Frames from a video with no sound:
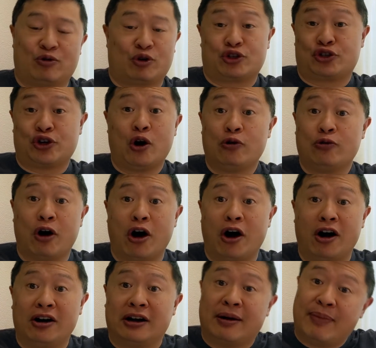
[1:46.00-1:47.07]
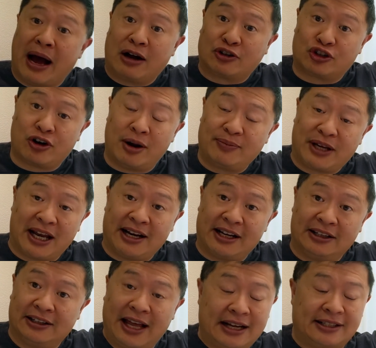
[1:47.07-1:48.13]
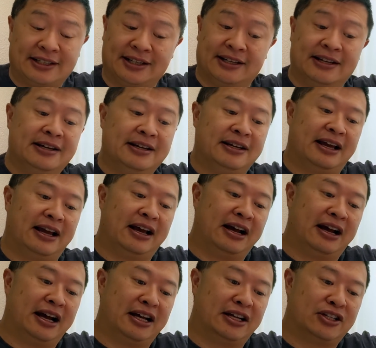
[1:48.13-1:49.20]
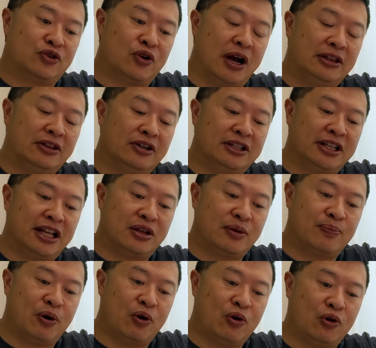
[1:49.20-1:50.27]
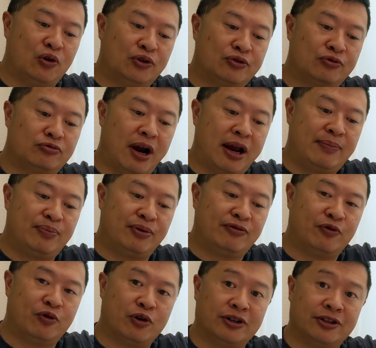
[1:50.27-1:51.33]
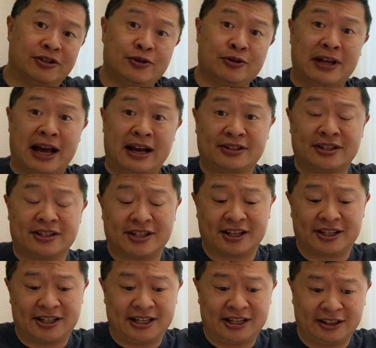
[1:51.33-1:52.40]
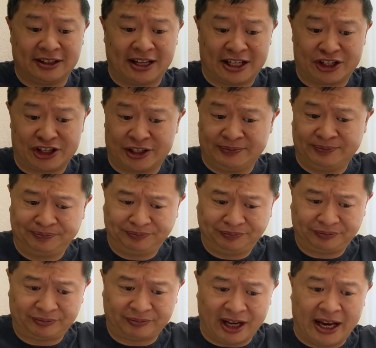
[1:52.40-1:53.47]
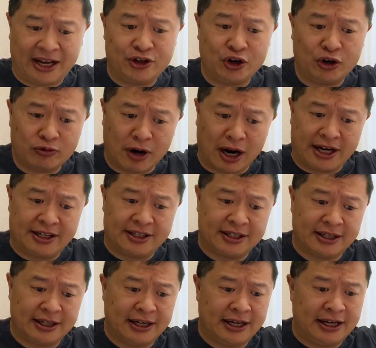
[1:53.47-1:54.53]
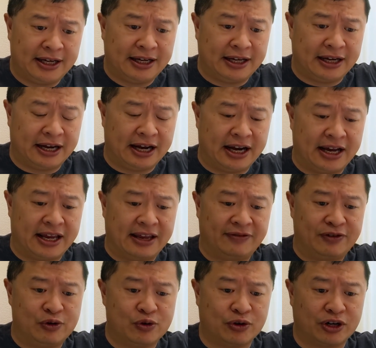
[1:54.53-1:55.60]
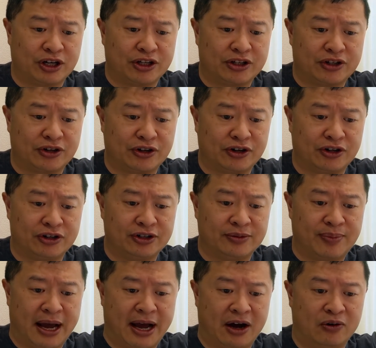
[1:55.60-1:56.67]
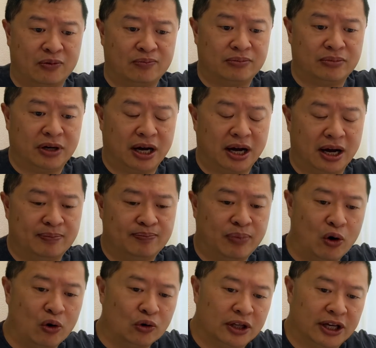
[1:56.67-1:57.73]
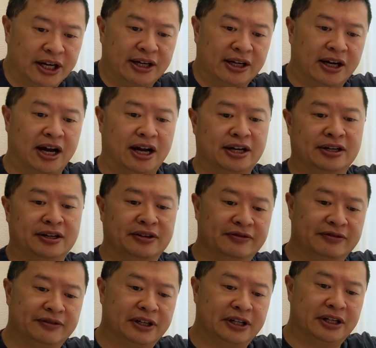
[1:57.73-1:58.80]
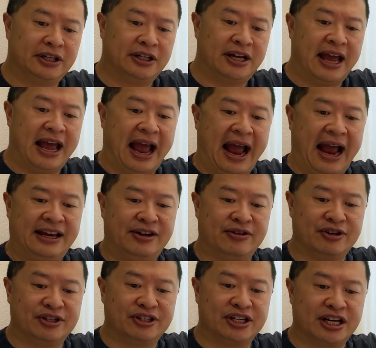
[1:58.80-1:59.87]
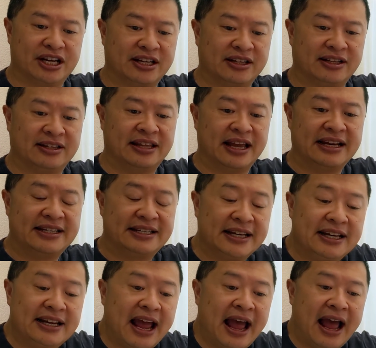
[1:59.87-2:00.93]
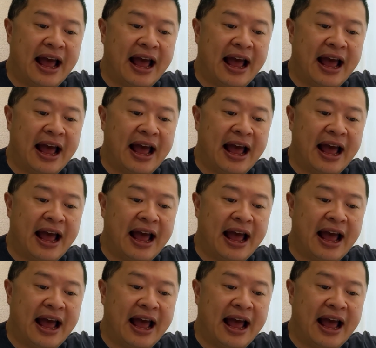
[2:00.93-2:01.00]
they were so wrong about Trump getting elected. So I looked at the polls right before the 2016 election, and you're right. If you're concerned about polling kind of accuracy, they did